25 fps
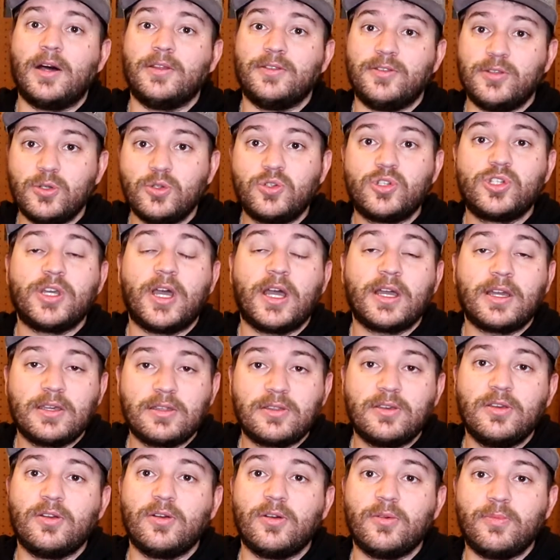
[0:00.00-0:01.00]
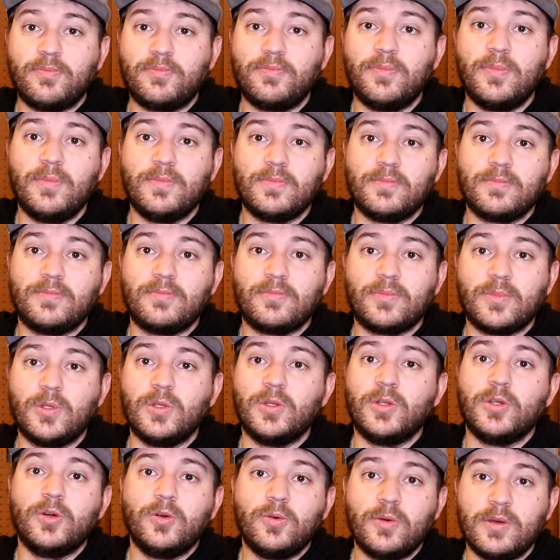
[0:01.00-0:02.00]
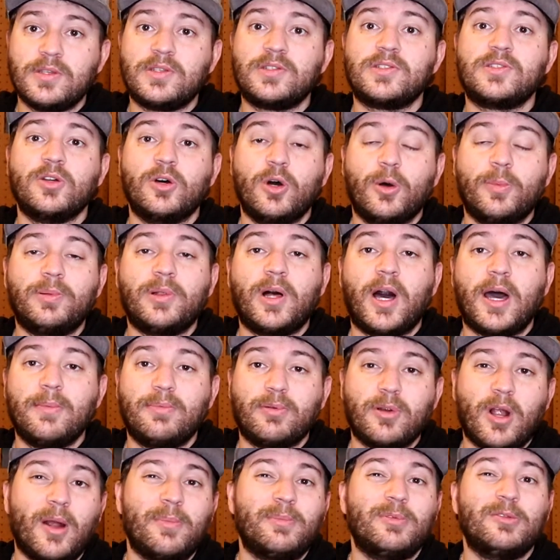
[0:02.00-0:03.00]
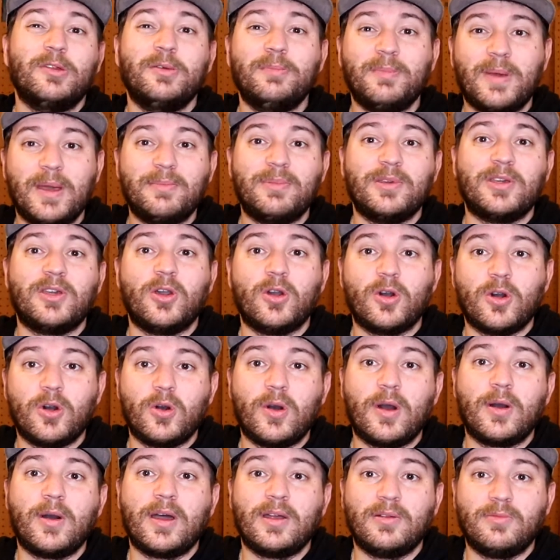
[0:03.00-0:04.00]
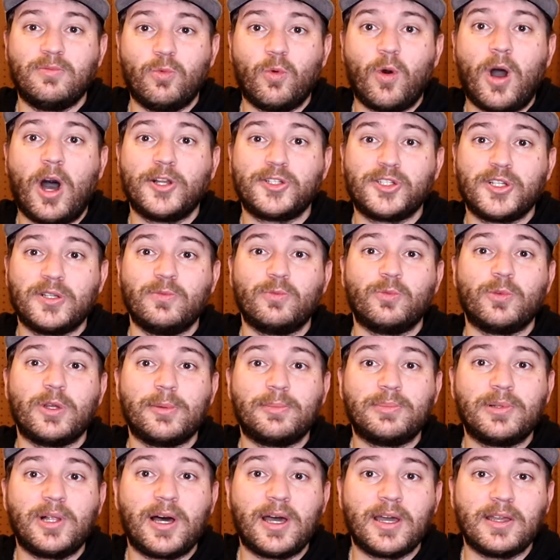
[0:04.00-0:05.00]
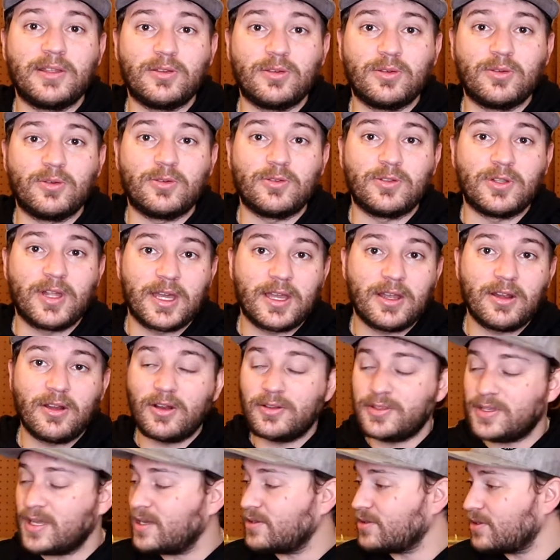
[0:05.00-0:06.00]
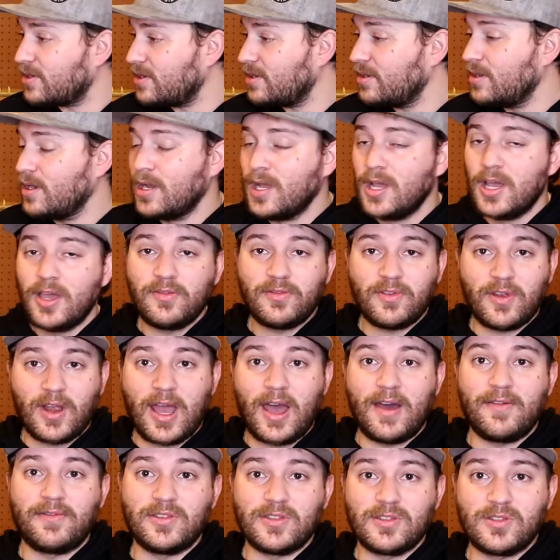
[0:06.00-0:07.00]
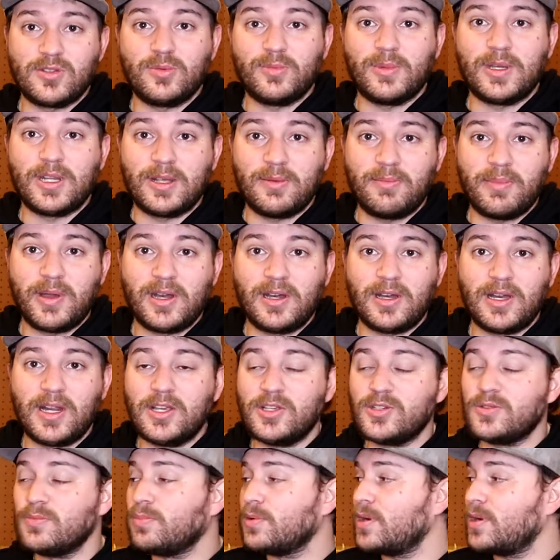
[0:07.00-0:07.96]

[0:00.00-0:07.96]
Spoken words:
do check your glue is still applied properly. Maybe go ahead, wash it, and reapply a new layer down there if you're having too many bed adhesion